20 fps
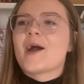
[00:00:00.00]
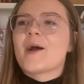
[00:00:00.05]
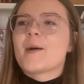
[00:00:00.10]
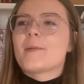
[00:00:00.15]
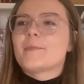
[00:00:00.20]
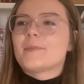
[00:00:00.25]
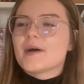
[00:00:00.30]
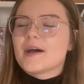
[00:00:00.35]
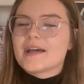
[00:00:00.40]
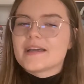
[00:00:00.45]

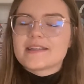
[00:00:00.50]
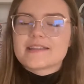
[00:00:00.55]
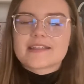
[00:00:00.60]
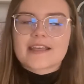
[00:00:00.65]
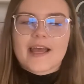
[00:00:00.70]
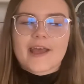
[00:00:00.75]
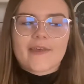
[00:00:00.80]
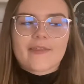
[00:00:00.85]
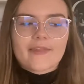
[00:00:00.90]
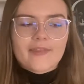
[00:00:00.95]
but
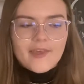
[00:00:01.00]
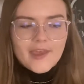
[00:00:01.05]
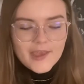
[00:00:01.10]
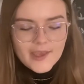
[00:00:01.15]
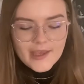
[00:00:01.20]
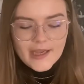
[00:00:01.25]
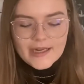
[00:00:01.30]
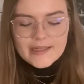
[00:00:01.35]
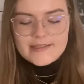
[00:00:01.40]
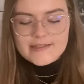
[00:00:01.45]
I
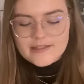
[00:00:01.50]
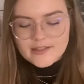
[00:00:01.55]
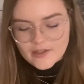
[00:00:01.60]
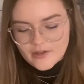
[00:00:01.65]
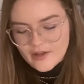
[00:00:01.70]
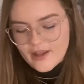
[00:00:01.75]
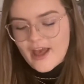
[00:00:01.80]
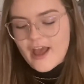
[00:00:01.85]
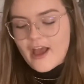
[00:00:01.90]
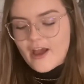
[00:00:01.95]
think I
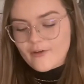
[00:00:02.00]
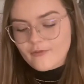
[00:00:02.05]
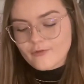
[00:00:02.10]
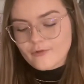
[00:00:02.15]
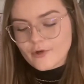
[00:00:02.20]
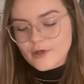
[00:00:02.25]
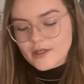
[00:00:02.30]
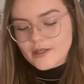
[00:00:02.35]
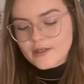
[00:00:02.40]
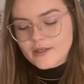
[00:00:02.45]
still have
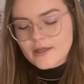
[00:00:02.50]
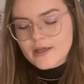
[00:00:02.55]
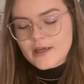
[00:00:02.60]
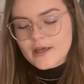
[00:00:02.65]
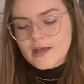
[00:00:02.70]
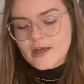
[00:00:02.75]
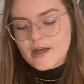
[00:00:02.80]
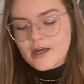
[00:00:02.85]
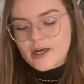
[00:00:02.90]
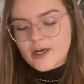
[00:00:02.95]
one
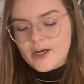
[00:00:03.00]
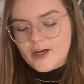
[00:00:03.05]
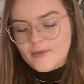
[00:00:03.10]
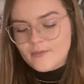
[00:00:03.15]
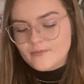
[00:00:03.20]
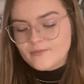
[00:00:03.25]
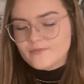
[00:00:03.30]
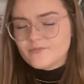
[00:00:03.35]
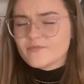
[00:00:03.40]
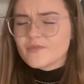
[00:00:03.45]

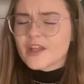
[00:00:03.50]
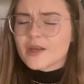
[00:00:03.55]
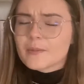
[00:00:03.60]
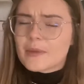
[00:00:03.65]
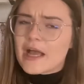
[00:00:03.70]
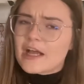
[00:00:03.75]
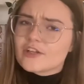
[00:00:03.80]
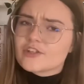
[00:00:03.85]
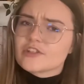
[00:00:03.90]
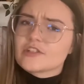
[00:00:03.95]
that I'm
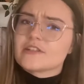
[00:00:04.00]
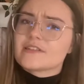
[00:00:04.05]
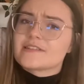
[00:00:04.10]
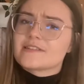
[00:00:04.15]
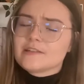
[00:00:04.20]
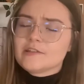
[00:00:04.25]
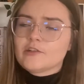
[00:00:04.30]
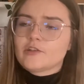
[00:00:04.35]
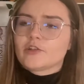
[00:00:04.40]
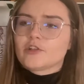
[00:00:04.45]
actually
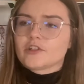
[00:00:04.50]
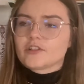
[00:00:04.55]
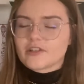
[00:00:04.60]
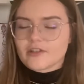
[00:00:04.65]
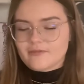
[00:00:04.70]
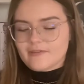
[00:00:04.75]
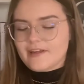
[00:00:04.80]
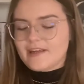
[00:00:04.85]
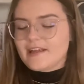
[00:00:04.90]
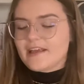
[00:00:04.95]
still currently
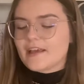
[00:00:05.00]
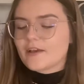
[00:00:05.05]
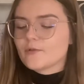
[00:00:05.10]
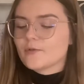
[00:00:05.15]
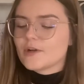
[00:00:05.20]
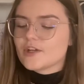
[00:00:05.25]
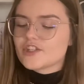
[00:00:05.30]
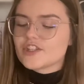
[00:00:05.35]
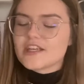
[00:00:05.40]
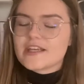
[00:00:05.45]
reading,
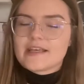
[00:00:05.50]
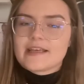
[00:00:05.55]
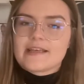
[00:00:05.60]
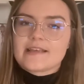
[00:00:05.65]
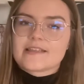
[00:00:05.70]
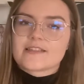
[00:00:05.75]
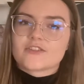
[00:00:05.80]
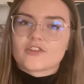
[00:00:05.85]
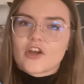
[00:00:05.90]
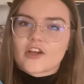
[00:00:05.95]
which
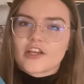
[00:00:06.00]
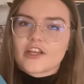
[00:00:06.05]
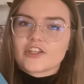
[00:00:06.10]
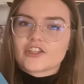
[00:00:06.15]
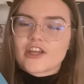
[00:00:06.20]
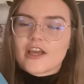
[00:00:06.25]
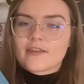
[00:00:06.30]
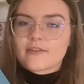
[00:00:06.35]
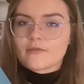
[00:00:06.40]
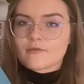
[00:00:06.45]
is Stalking
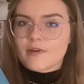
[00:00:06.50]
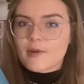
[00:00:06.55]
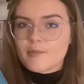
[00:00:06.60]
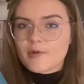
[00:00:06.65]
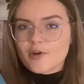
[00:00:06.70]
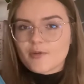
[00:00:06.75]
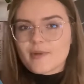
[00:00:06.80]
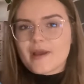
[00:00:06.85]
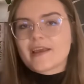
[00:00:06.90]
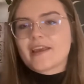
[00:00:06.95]
Jack the
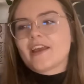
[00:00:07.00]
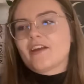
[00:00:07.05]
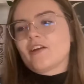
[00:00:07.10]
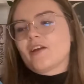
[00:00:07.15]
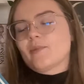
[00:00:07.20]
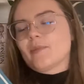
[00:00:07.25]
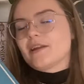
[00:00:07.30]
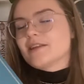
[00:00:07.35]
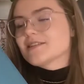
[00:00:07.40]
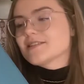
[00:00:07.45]
Ripper by Carrie
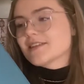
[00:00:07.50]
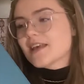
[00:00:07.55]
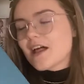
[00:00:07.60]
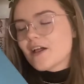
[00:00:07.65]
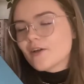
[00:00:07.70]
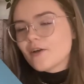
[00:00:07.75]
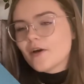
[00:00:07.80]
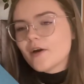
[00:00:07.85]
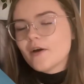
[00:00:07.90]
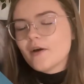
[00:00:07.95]

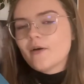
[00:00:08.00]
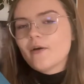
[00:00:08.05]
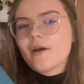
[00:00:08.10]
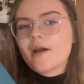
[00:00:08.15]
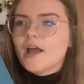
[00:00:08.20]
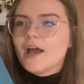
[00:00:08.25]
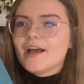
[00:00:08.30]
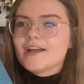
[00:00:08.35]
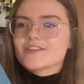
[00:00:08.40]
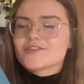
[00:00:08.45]
Maniscalco.
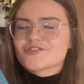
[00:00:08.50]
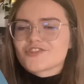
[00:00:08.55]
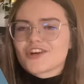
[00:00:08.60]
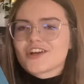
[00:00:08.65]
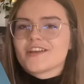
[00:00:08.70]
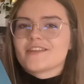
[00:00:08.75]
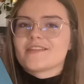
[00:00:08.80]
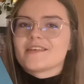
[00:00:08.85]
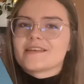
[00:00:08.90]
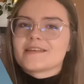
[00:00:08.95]
I
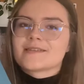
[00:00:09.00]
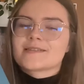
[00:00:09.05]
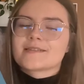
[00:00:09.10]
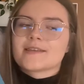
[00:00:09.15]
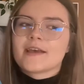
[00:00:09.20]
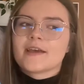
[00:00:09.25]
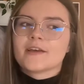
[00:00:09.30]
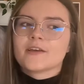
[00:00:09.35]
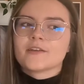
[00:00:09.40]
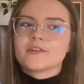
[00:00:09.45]
started this
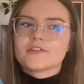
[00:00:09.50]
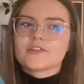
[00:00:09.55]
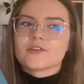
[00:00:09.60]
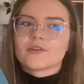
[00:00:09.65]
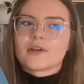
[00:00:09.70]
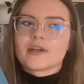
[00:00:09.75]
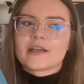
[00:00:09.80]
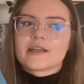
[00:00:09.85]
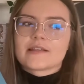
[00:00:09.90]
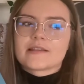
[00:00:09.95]

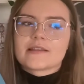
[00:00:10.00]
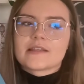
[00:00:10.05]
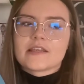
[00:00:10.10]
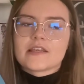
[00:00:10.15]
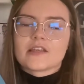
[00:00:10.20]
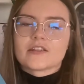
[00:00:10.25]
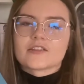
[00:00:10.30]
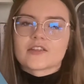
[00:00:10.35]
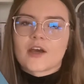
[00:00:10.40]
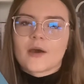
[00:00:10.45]
during
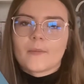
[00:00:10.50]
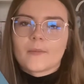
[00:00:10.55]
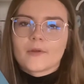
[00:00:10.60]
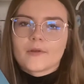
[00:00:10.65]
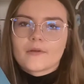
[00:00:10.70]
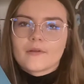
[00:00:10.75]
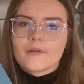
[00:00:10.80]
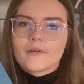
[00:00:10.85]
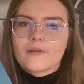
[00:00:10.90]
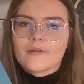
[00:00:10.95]
the
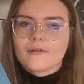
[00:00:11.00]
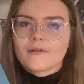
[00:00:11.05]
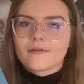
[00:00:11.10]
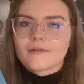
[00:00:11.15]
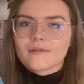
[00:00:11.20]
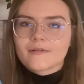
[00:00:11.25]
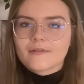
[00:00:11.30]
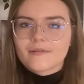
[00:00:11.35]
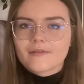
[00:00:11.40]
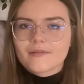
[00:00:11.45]
autumnal
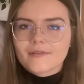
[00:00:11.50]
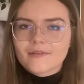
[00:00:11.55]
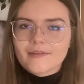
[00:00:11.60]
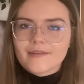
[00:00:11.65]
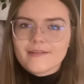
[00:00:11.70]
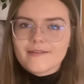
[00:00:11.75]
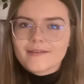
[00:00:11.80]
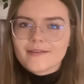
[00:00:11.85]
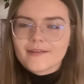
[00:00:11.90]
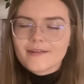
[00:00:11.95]

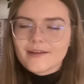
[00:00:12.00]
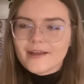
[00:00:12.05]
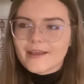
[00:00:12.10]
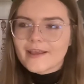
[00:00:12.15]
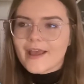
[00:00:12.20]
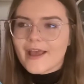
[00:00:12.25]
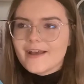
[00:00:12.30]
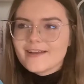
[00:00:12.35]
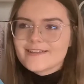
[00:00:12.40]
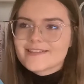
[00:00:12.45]
season, I
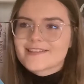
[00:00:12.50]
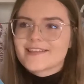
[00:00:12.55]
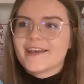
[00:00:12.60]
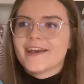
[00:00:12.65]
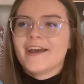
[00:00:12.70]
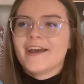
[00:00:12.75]
guess.